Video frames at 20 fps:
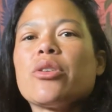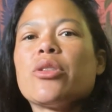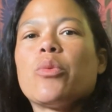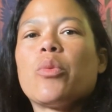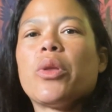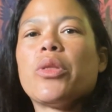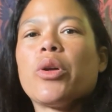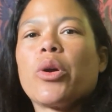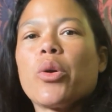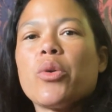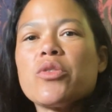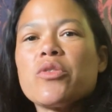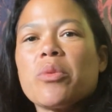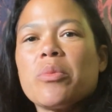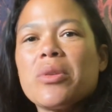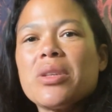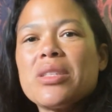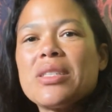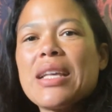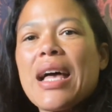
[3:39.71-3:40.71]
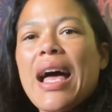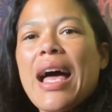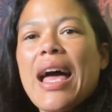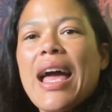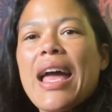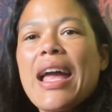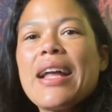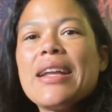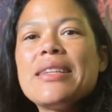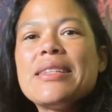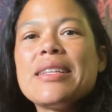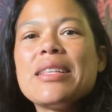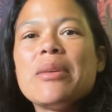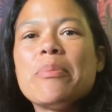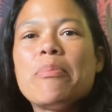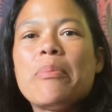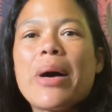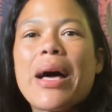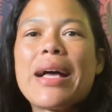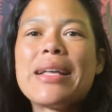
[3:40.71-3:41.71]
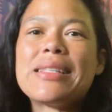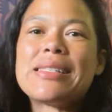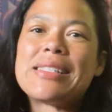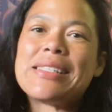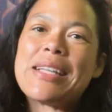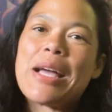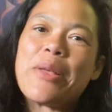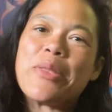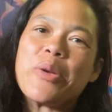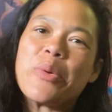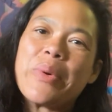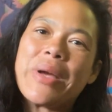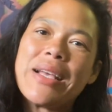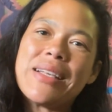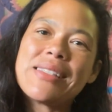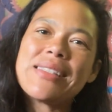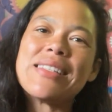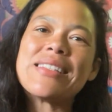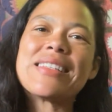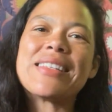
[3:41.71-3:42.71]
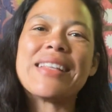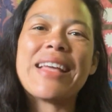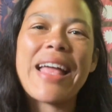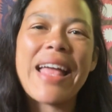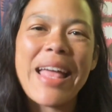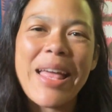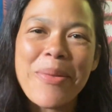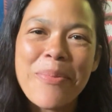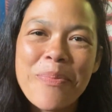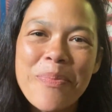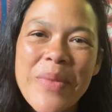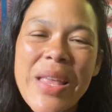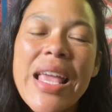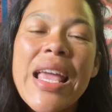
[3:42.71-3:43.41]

the one that goes from the side to the bust, down the waist into the hem.